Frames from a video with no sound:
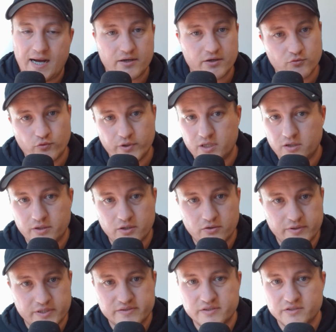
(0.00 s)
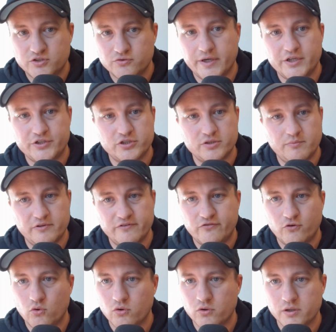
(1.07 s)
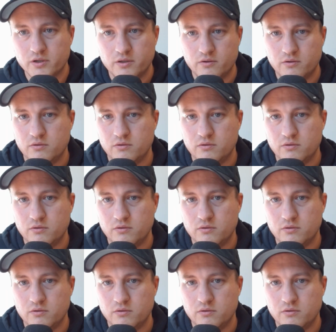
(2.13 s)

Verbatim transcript: We don't know his situation before